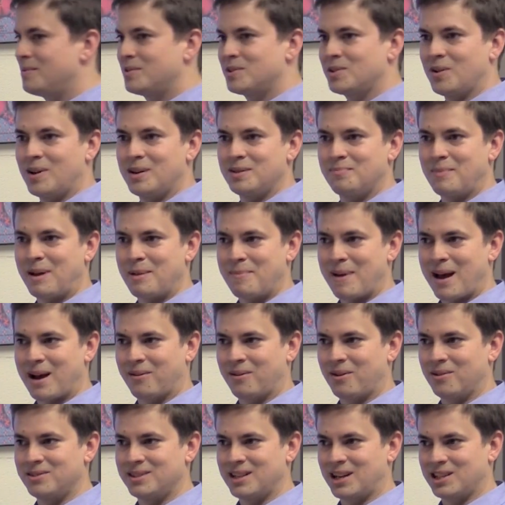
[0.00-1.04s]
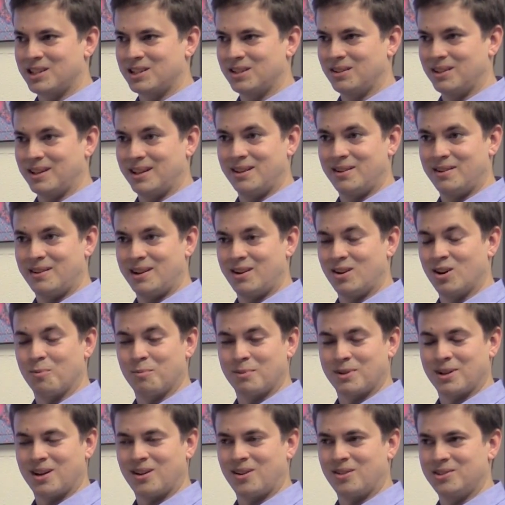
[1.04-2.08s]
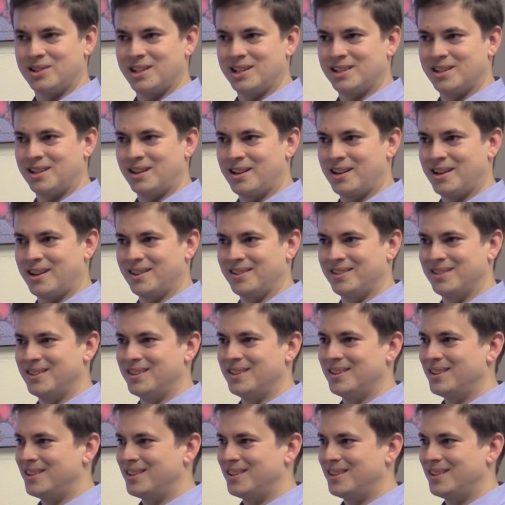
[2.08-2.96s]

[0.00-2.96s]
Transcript: So as my background's actually in herpetology, studying